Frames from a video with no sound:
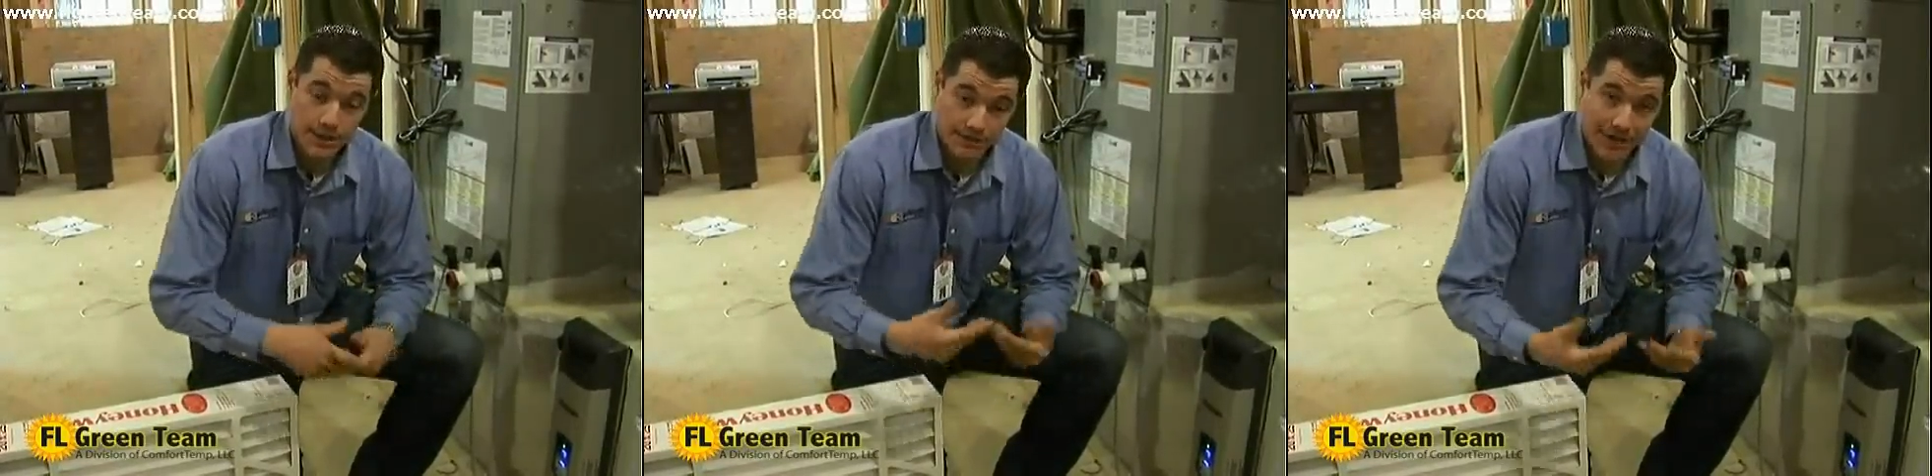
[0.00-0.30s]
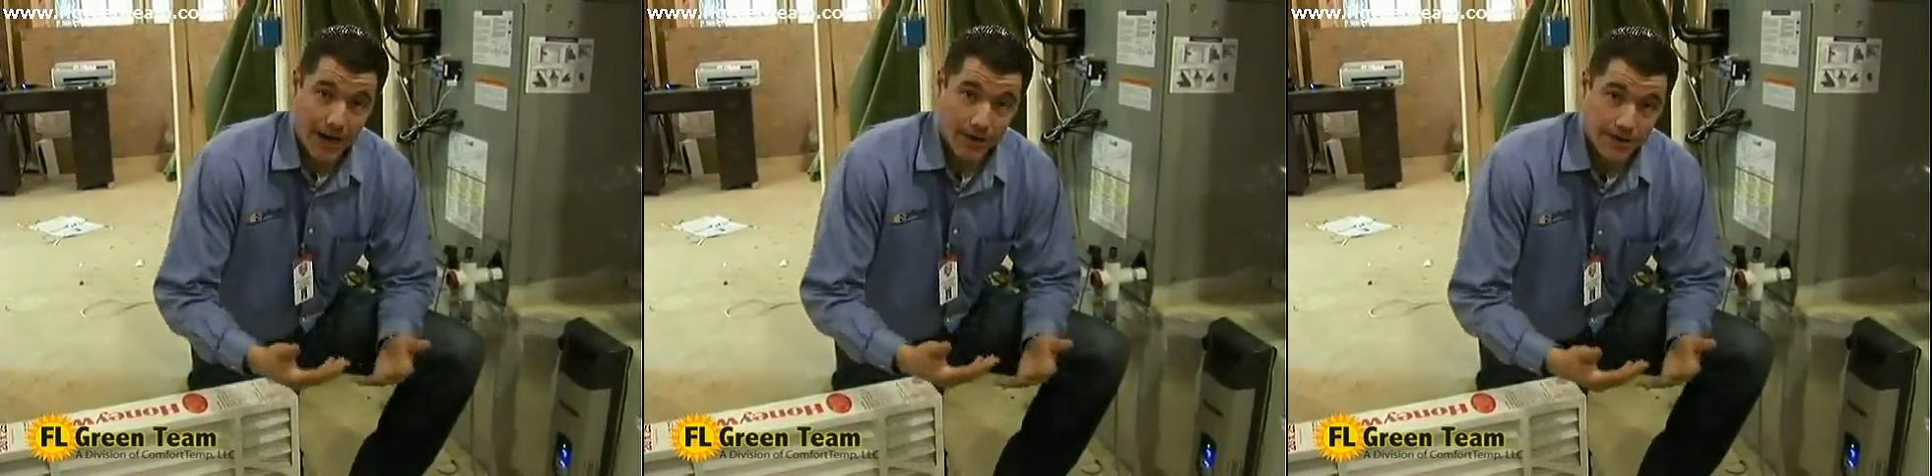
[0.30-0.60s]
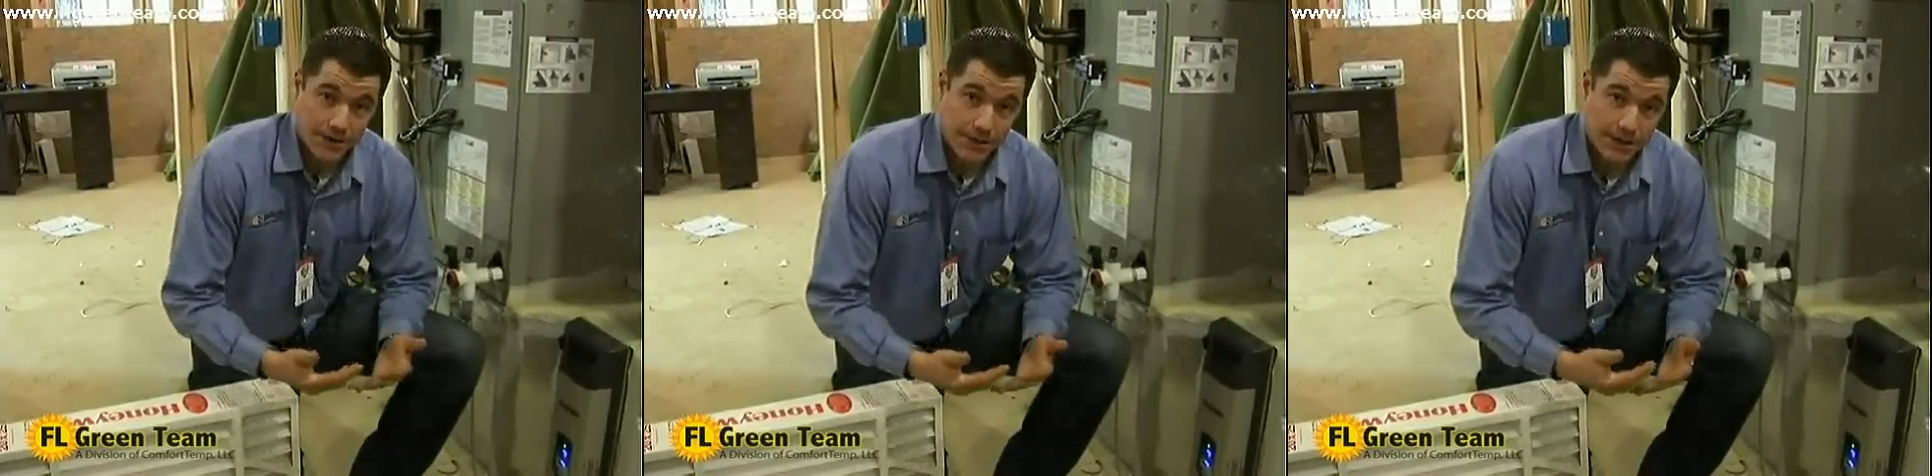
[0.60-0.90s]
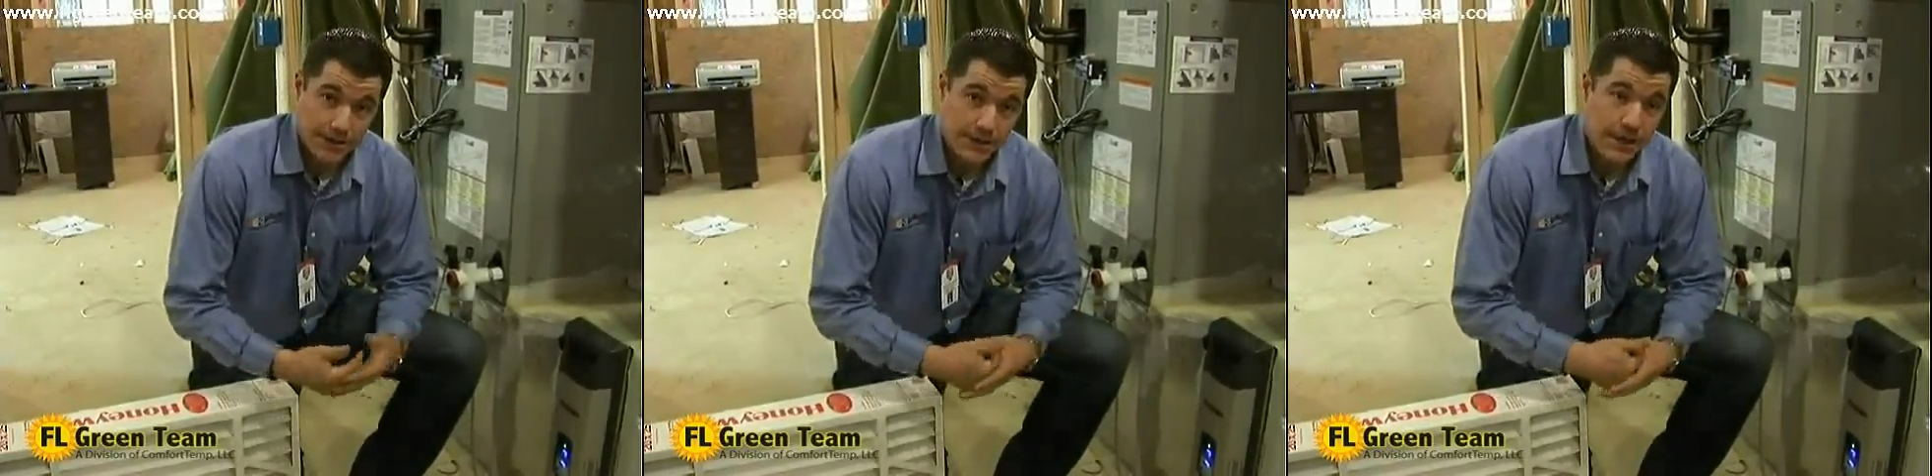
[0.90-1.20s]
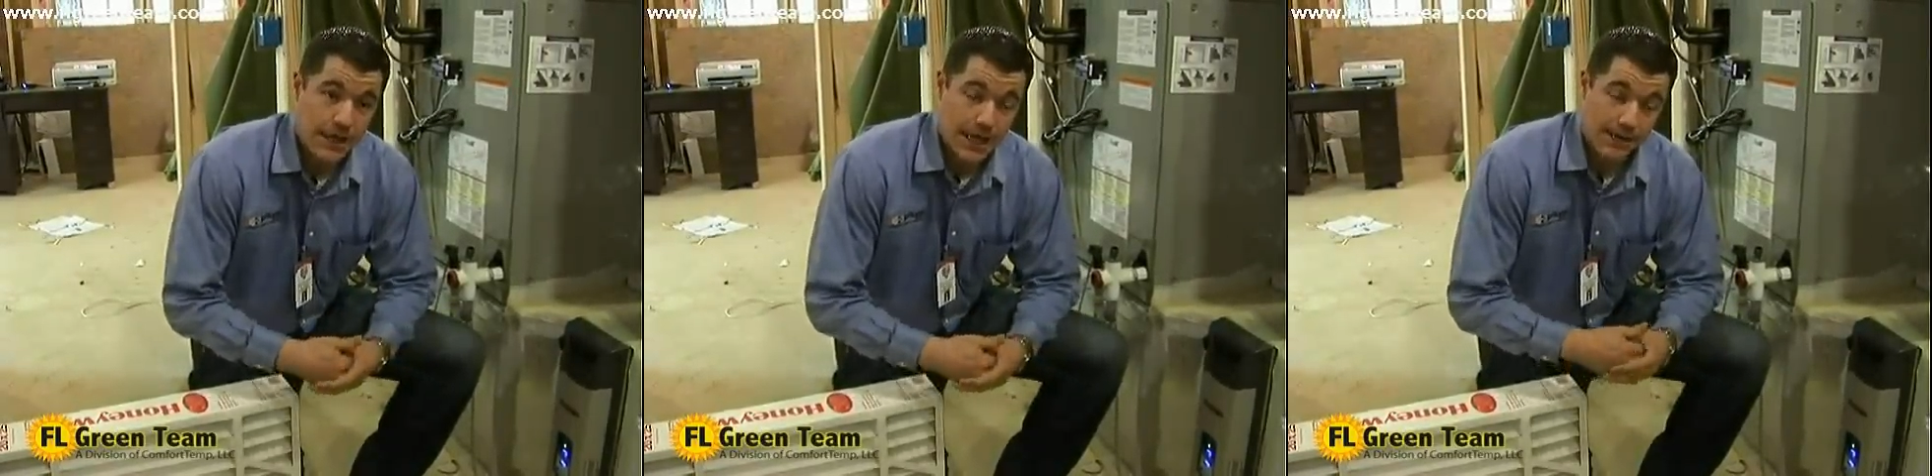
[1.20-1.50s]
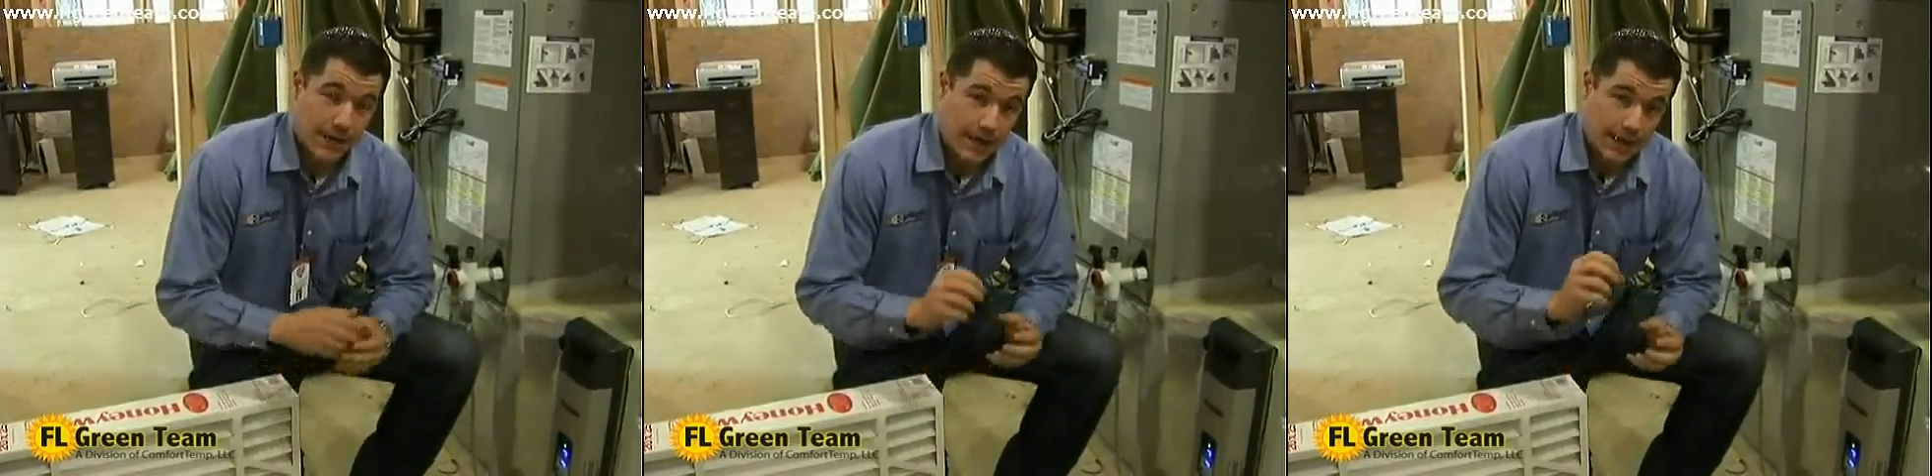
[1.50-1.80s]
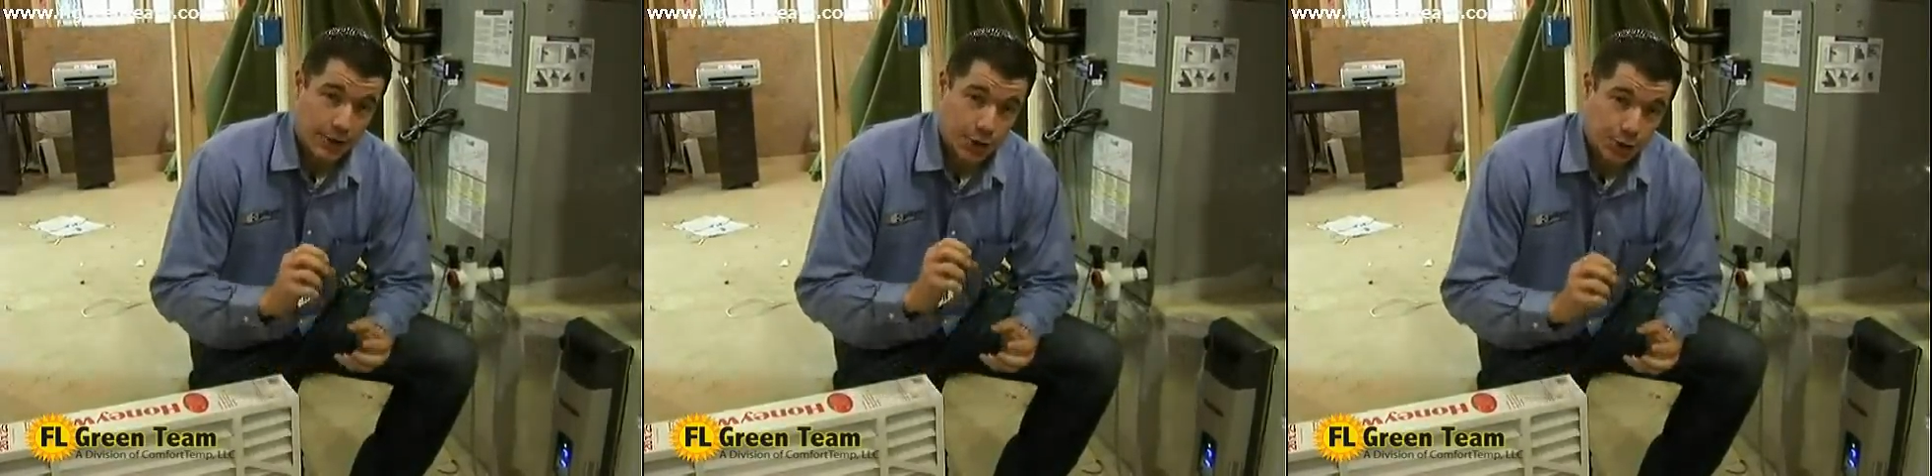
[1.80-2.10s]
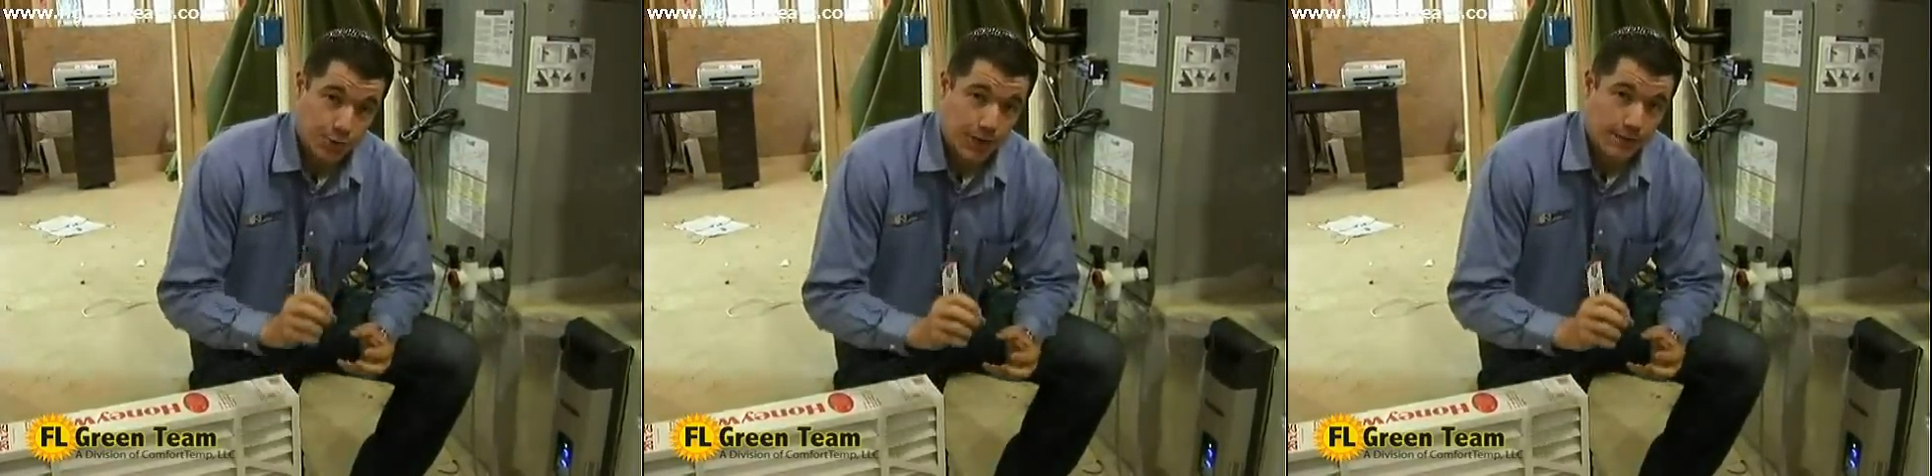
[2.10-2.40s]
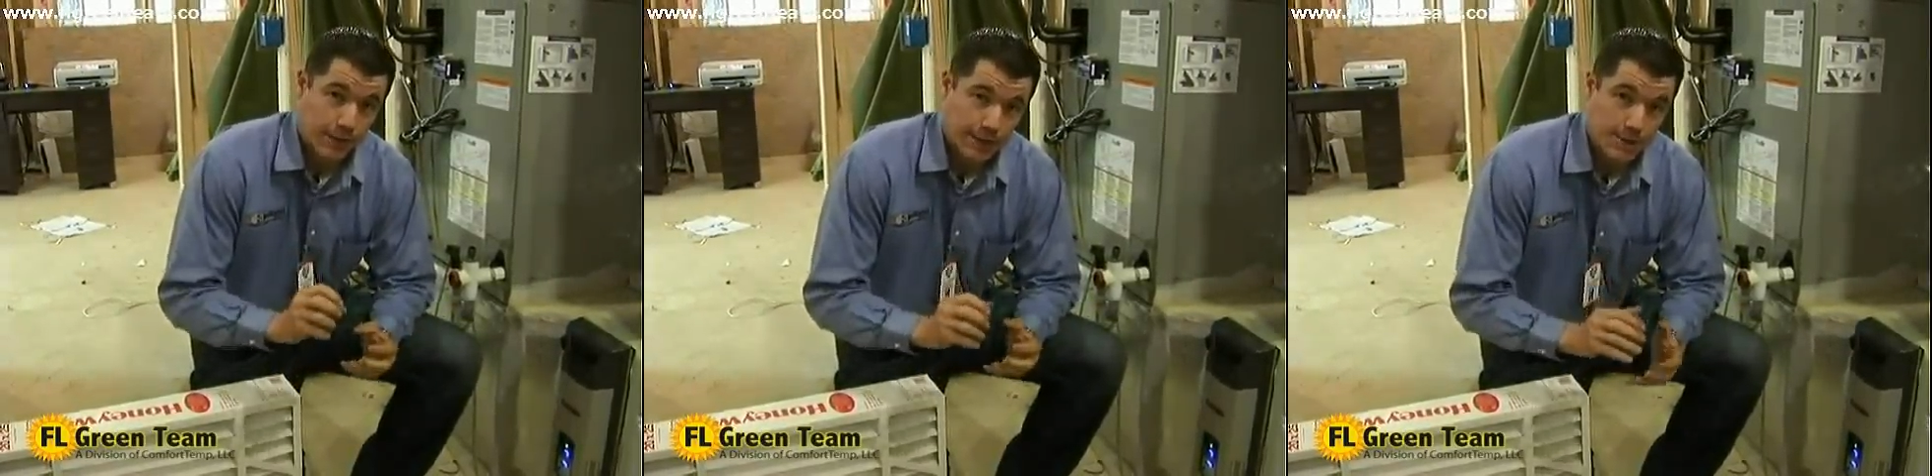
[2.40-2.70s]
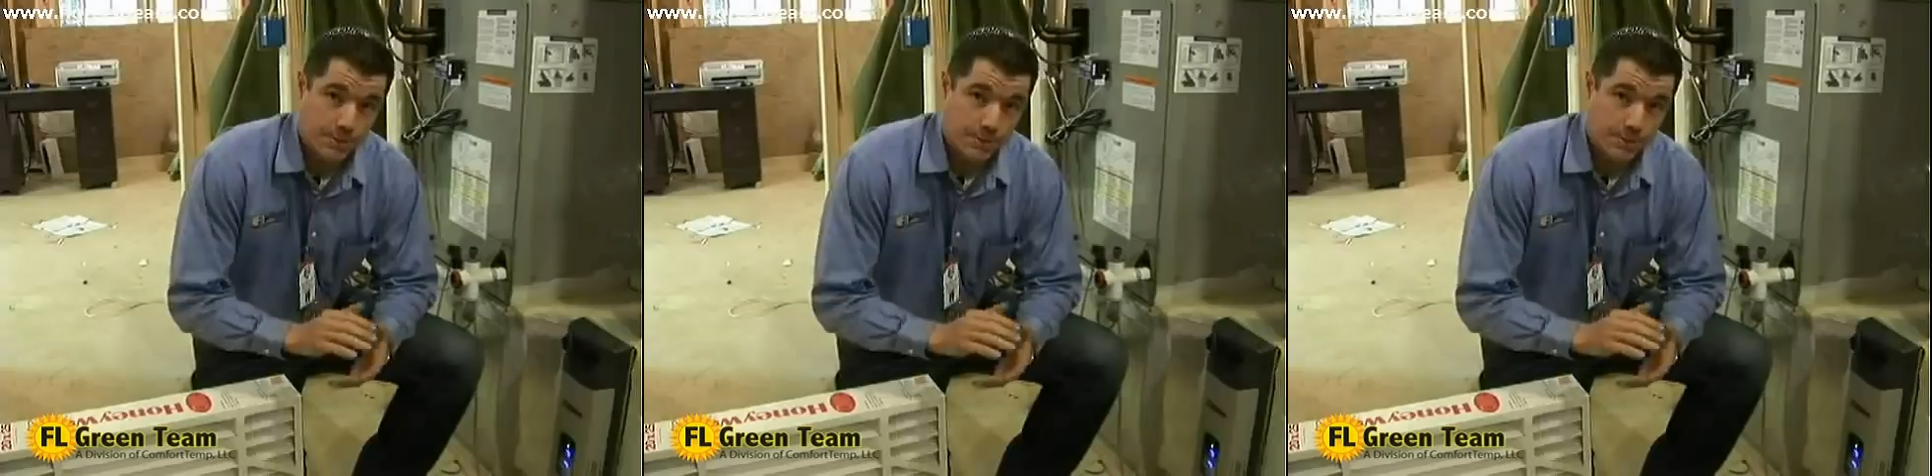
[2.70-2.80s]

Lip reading: the viruses and the extremely